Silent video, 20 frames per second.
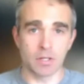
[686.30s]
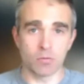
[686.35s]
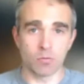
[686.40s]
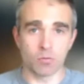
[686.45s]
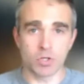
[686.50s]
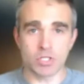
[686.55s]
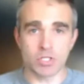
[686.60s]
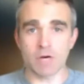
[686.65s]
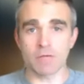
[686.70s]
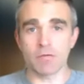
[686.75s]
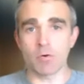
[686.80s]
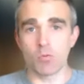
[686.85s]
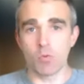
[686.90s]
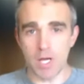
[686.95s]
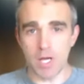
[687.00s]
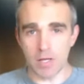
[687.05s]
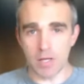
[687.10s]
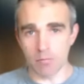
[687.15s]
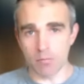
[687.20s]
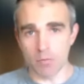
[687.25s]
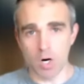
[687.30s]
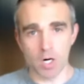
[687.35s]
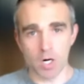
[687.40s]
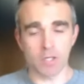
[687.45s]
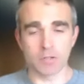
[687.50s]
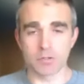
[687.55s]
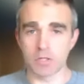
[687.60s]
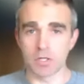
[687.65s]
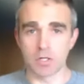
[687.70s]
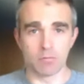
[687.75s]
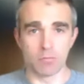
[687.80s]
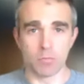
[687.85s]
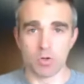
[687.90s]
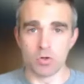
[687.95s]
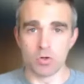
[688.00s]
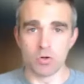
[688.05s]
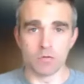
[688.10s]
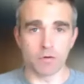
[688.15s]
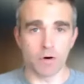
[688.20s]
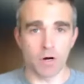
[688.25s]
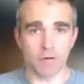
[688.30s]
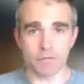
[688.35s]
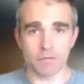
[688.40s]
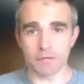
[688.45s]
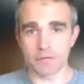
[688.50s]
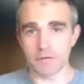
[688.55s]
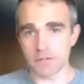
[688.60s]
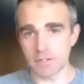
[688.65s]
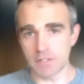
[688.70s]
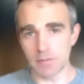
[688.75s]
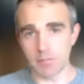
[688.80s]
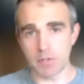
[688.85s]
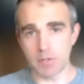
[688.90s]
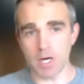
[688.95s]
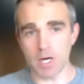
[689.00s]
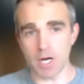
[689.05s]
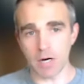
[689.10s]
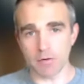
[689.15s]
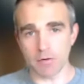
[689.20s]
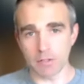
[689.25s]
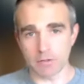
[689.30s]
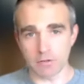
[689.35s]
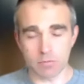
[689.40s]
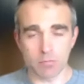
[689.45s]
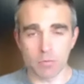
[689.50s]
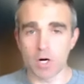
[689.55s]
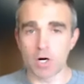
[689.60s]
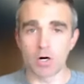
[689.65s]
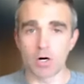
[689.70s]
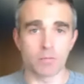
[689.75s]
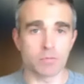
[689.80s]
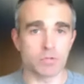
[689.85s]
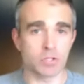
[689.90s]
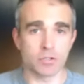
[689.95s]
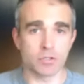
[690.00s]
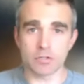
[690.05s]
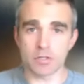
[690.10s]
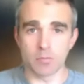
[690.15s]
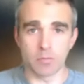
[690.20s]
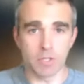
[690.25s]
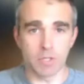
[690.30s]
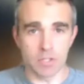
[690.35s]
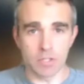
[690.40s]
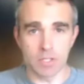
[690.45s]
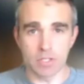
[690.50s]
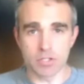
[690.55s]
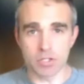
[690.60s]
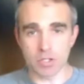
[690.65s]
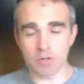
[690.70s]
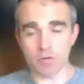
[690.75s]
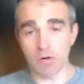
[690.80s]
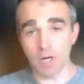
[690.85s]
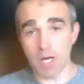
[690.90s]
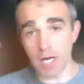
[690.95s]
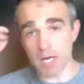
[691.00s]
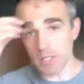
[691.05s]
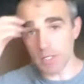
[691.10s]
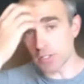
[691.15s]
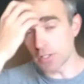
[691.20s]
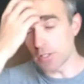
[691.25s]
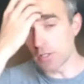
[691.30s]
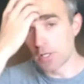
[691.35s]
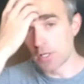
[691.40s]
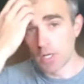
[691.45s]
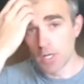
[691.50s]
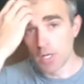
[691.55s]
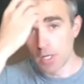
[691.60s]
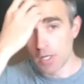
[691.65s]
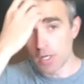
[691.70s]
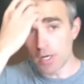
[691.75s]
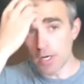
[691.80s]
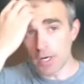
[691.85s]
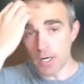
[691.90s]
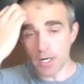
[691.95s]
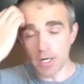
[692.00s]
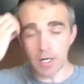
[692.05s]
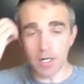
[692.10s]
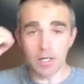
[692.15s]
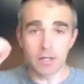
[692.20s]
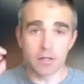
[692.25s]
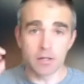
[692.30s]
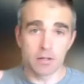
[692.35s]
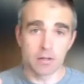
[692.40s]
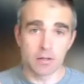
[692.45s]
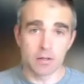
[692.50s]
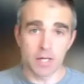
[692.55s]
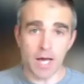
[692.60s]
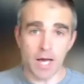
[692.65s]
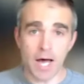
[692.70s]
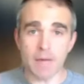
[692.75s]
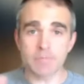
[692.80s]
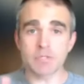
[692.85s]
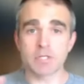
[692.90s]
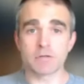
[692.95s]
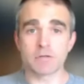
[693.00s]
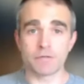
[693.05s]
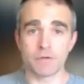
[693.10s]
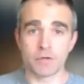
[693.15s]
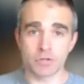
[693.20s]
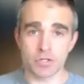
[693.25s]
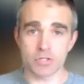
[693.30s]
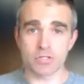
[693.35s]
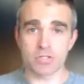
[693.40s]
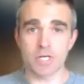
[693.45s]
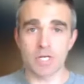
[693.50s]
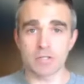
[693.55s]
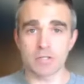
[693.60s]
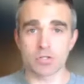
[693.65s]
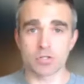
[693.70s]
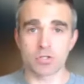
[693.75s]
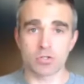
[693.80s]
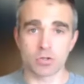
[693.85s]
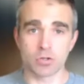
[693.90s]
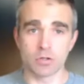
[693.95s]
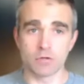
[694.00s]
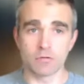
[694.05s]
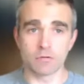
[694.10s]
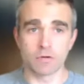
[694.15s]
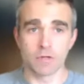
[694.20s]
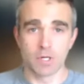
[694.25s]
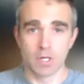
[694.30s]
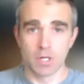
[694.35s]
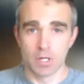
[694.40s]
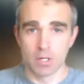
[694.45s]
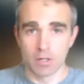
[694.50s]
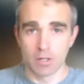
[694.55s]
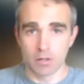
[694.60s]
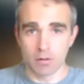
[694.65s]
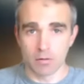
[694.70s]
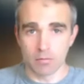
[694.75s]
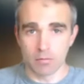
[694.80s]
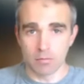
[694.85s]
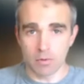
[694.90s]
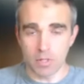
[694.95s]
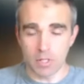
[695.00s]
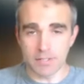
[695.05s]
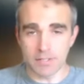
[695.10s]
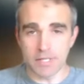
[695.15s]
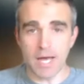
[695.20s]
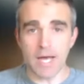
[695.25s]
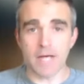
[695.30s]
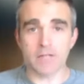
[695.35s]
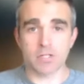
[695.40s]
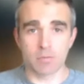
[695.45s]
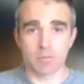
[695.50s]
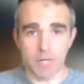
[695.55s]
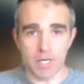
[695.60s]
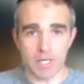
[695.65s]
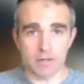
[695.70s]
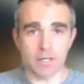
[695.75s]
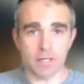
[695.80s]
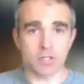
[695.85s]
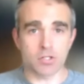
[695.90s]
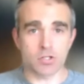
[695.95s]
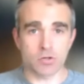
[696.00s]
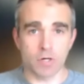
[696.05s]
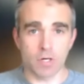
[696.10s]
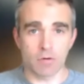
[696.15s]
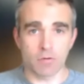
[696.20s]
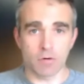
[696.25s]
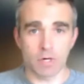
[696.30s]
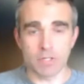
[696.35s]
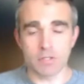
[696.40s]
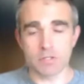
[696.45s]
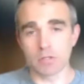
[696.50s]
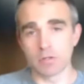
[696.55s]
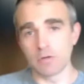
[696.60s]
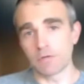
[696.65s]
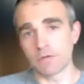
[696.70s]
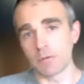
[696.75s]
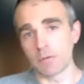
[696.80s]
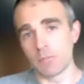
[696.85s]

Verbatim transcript: whichever way the market's going to move off of the CPI reading tomorrow, I'm sure there's going to be a knee-jerk reaction. The options flows are set to sort of exacerbate that trend, right? So